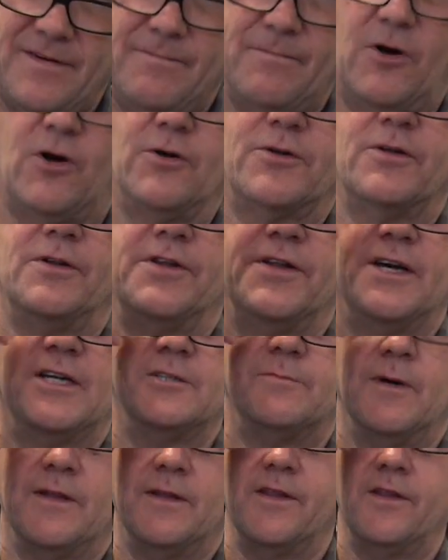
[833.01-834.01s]
mortal
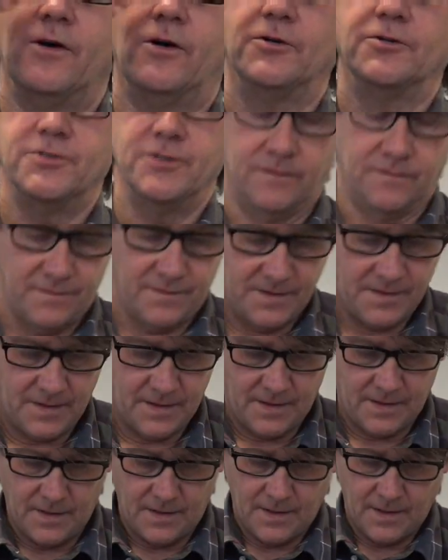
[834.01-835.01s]
thing's been thought of.
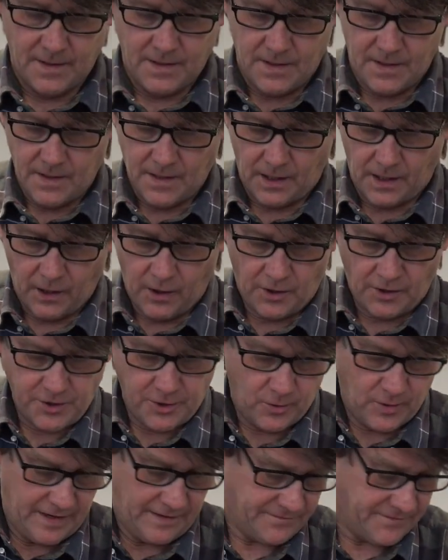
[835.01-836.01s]
A lot
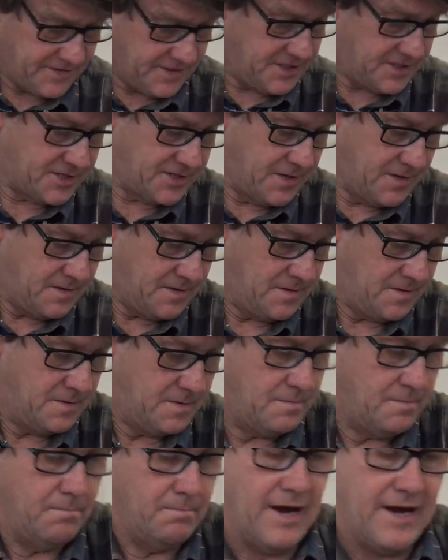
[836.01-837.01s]
you have this
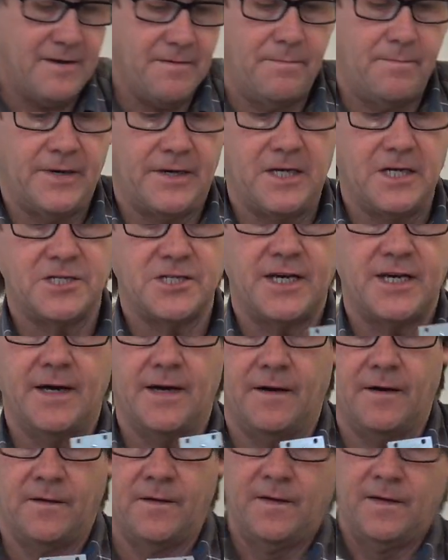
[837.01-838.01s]
bent piece
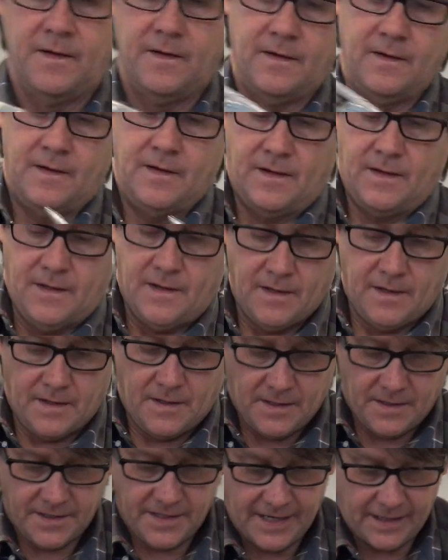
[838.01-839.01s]
here
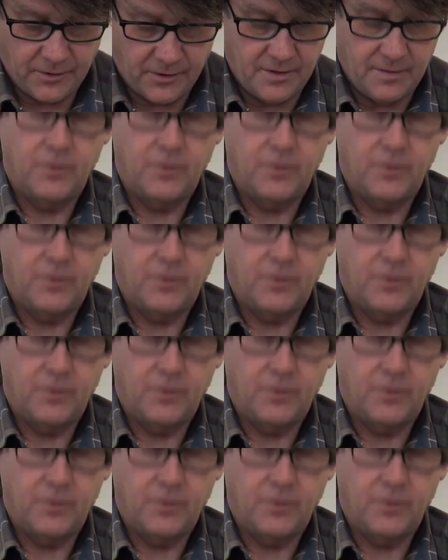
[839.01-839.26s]
down at the